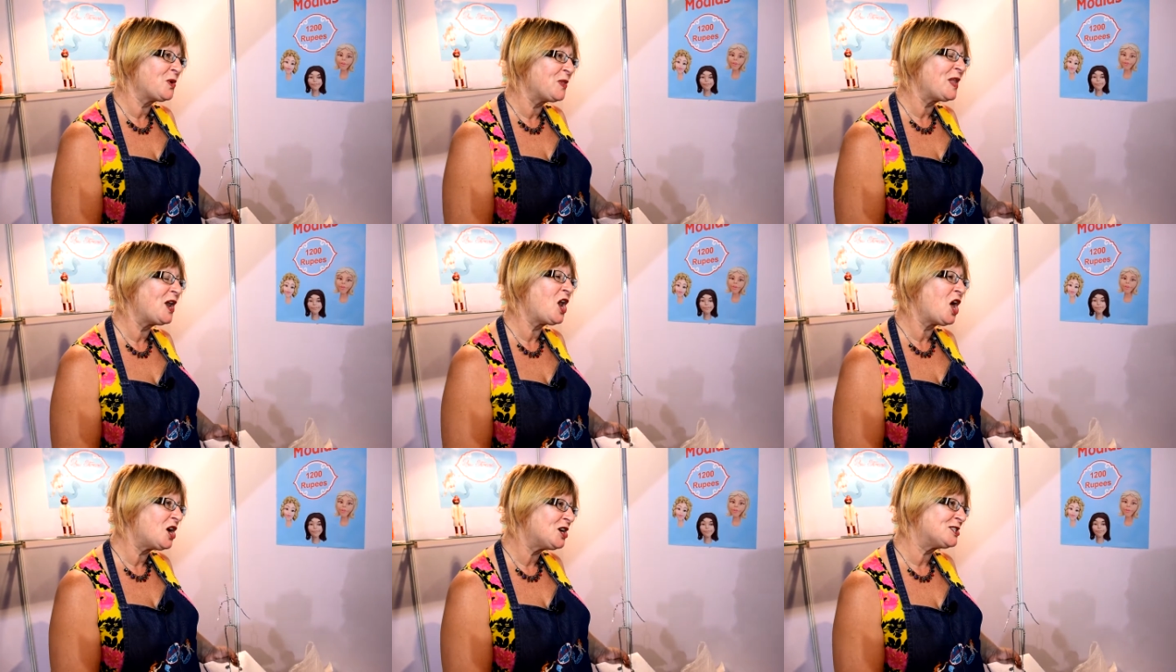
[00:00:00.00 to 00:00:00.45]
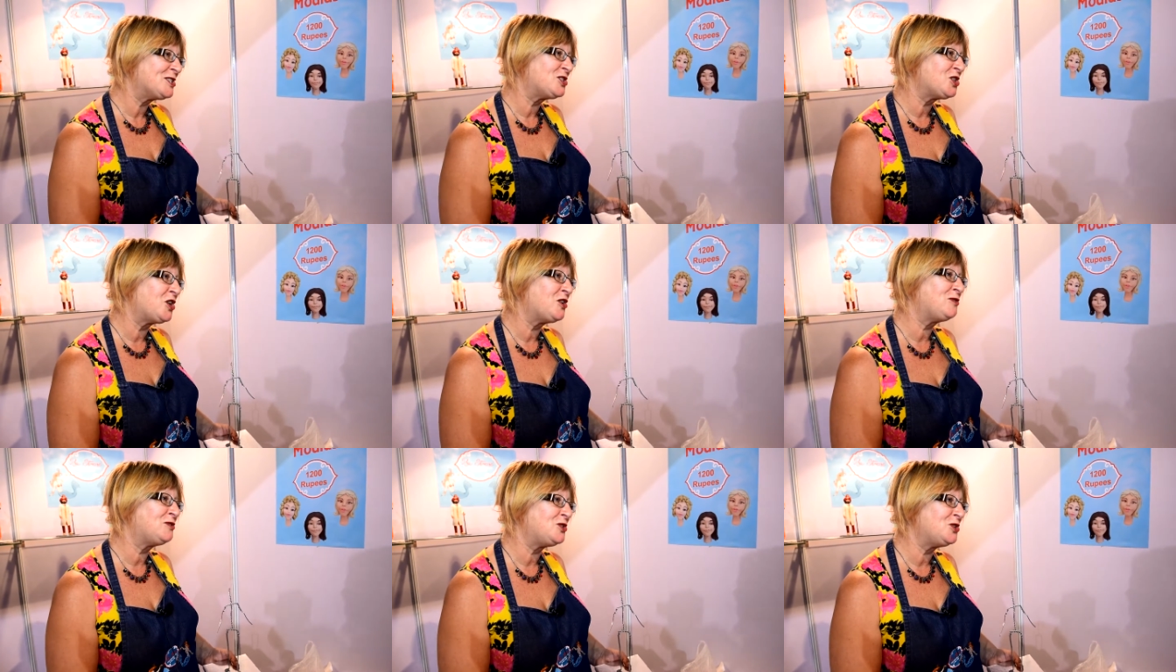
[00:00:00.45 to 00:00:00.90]
on the last
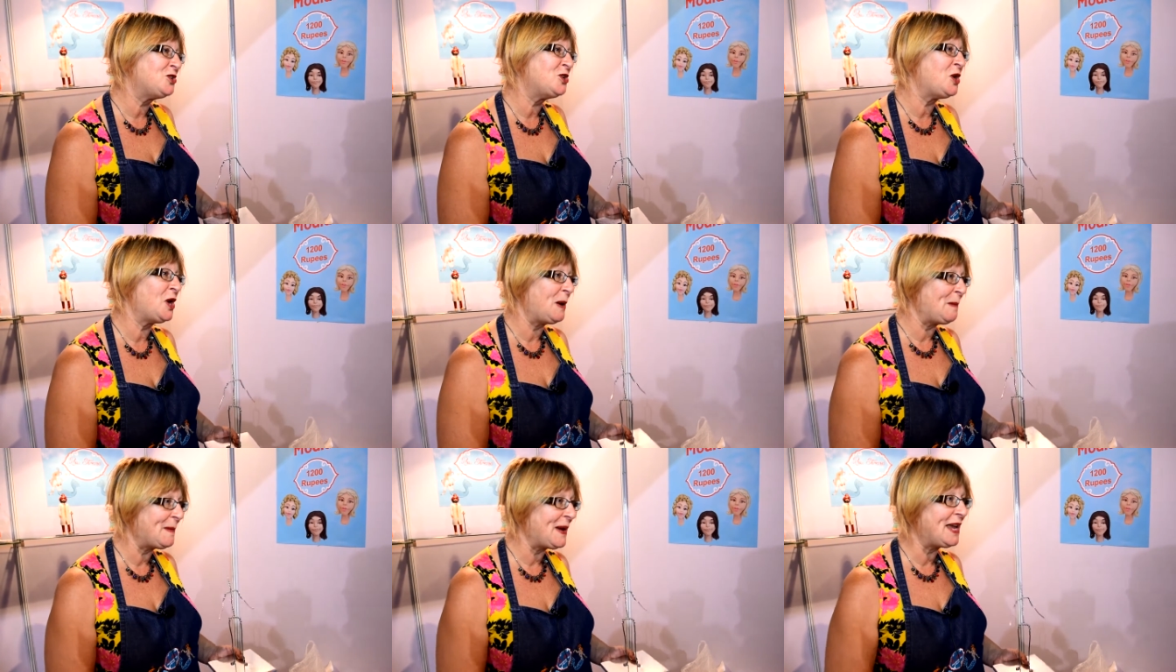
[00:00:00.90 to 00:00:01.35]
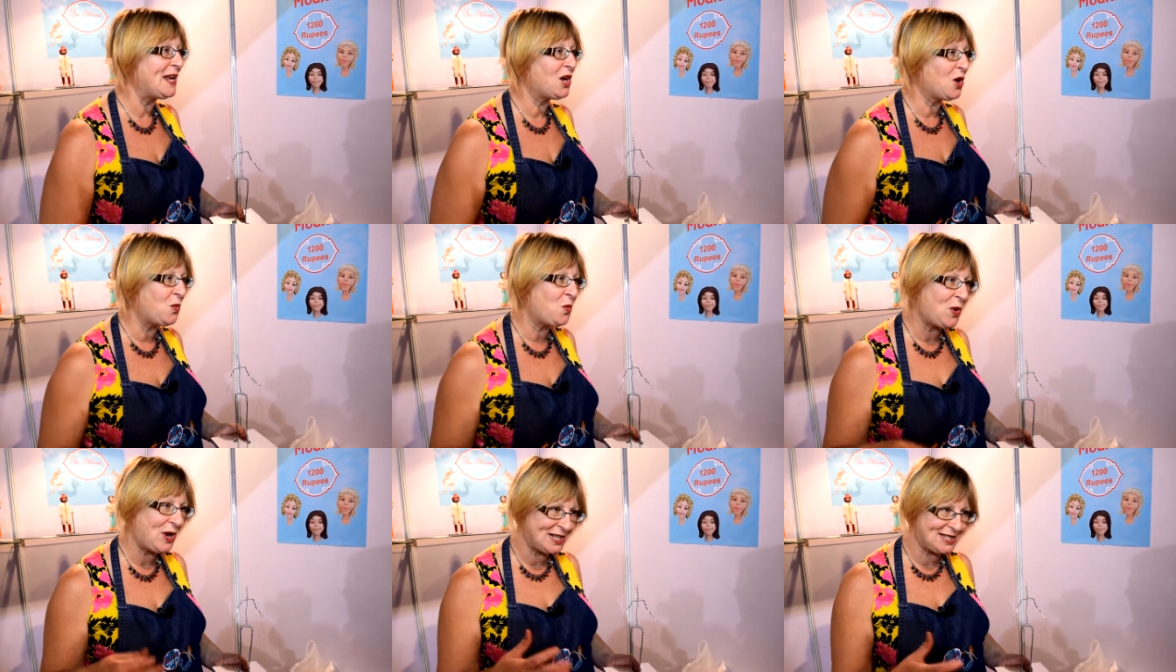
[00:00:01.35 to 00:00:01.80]
afternoon, make
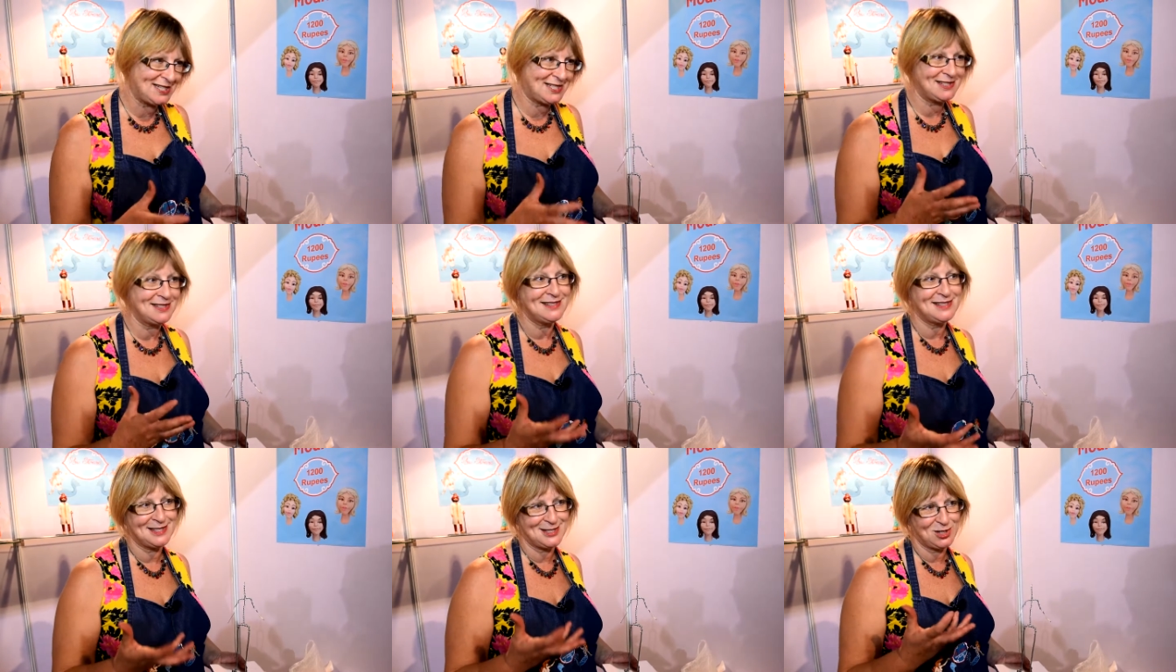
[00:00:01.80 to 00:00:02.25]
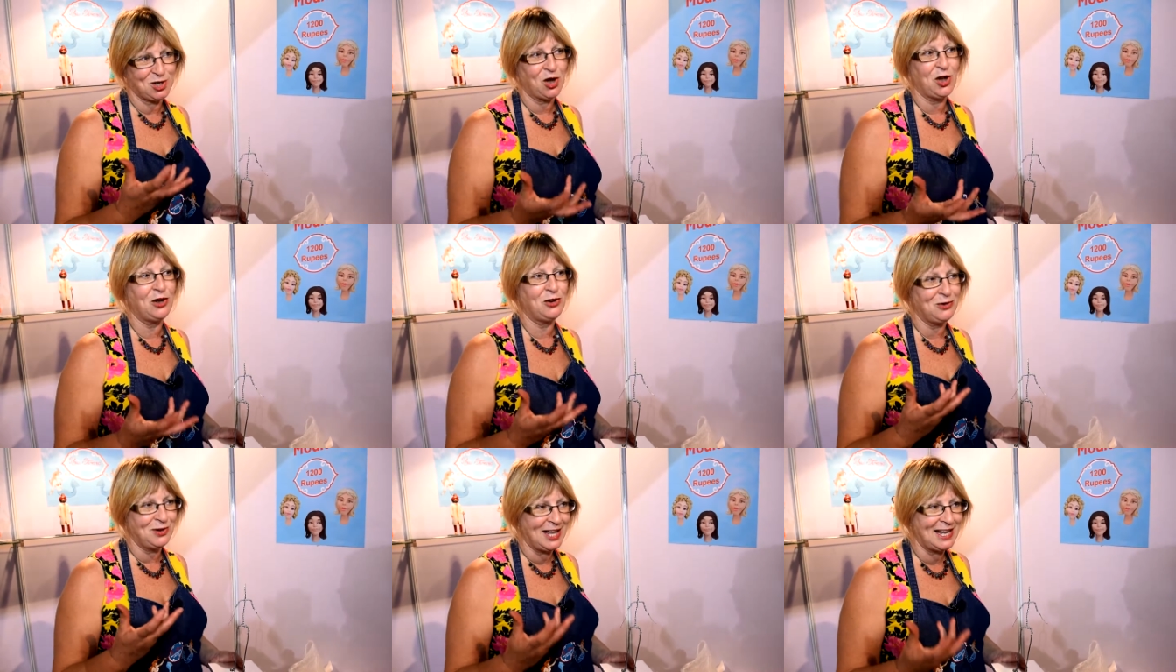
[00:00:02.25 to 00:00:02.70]
a Western
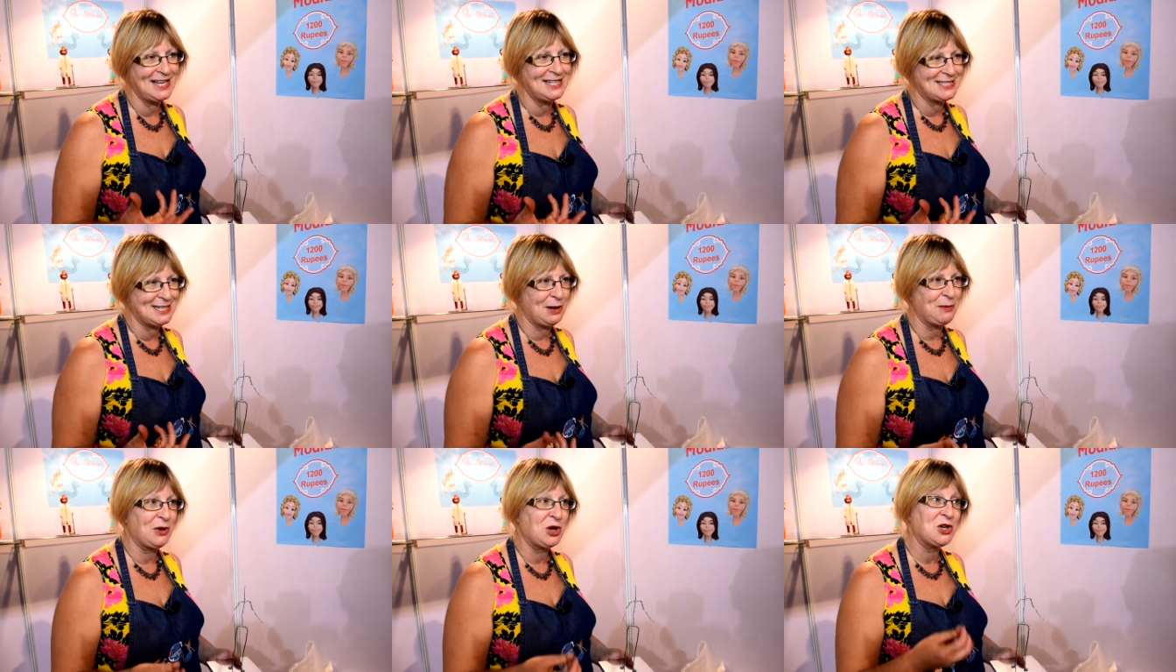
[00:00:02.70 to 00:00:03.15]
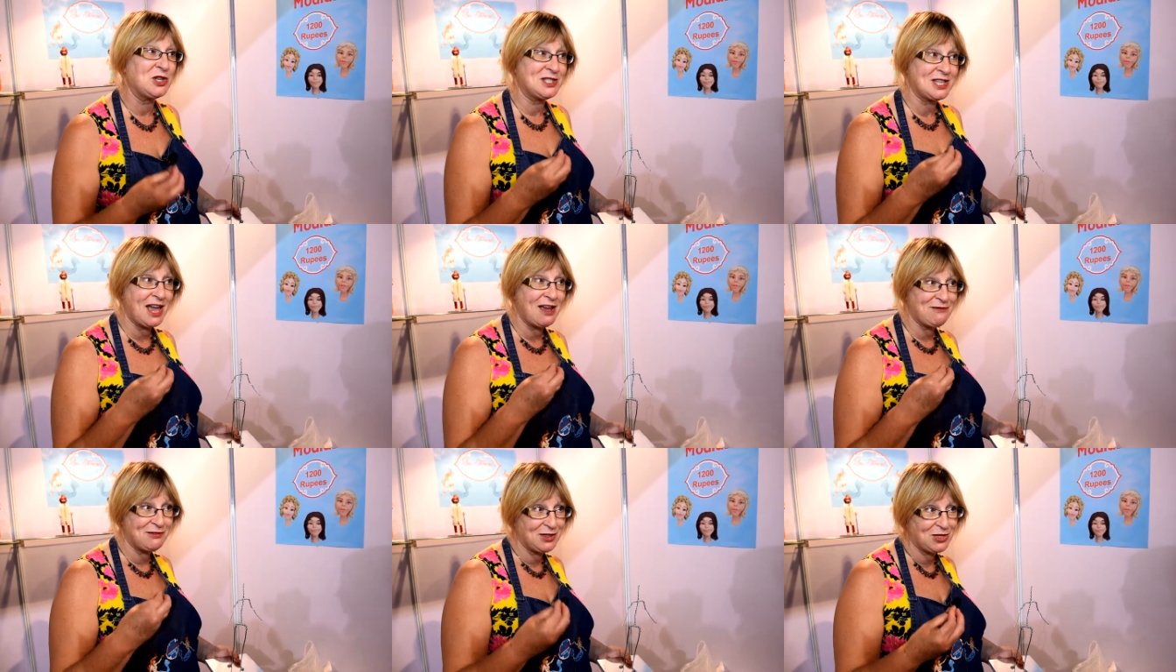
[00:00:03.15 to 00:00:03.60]
style lady because
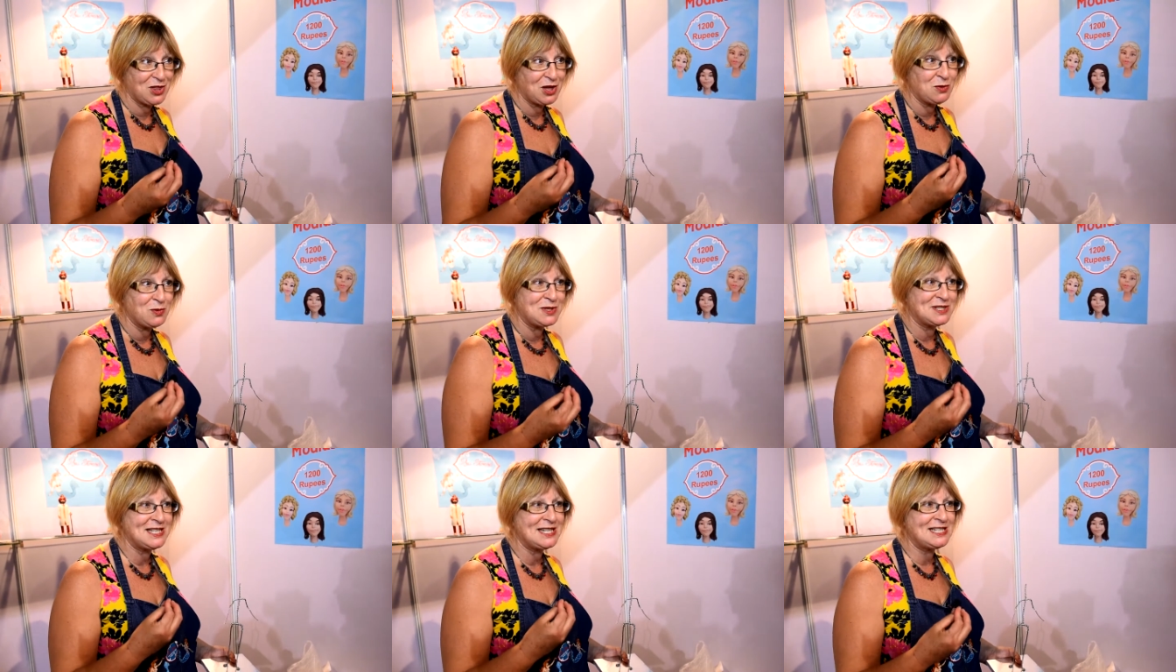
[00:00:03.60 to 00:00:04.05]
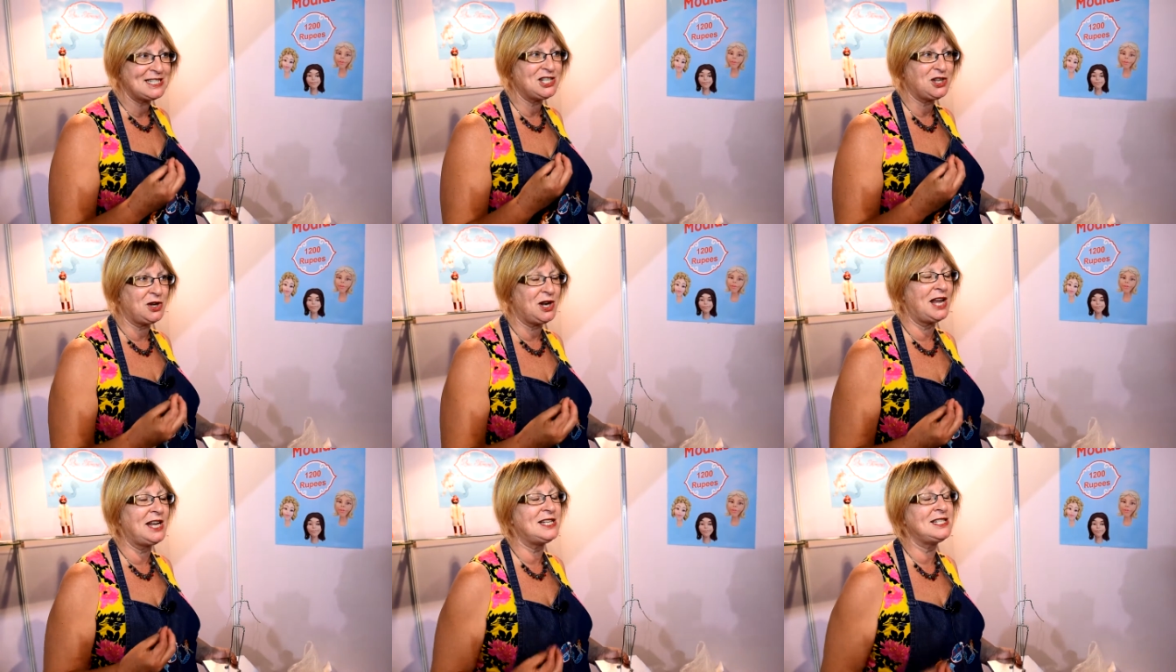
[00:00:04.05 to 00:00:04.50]
everything was
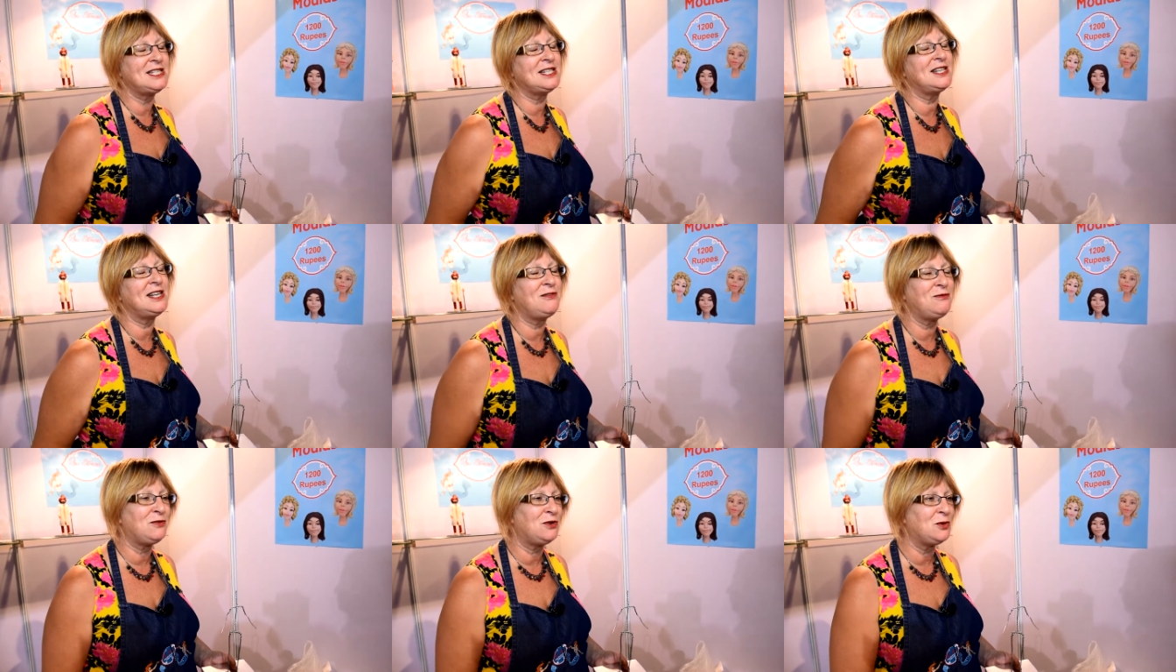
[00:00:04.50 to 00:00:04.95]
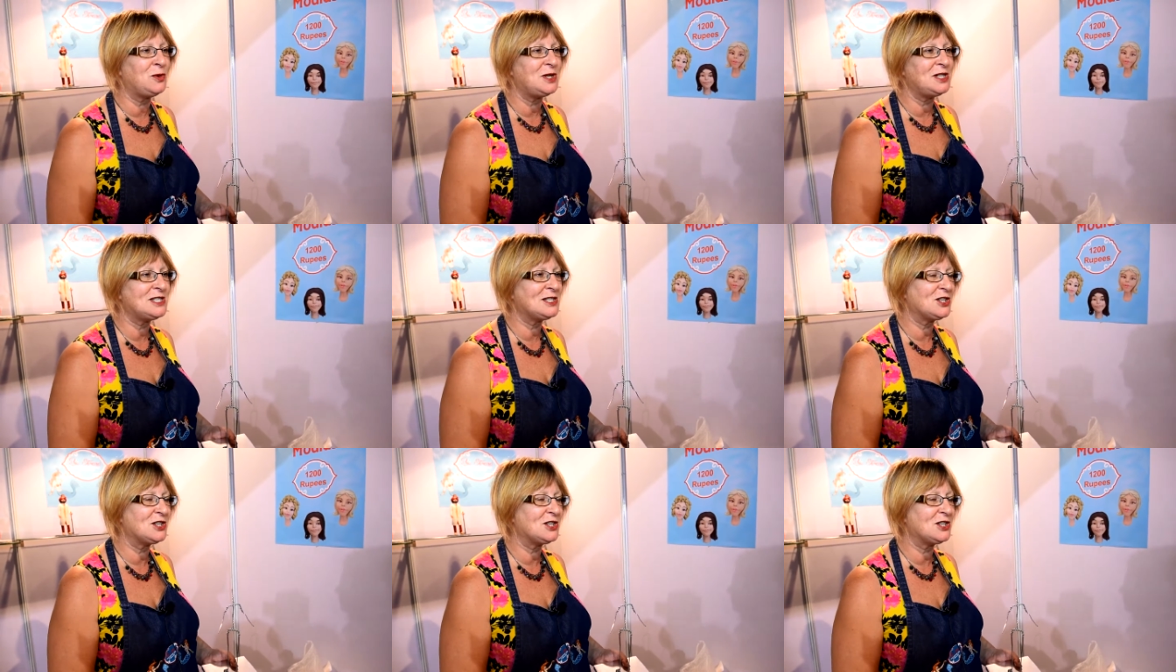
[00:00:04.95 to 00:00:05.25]
Indian, Indian influence.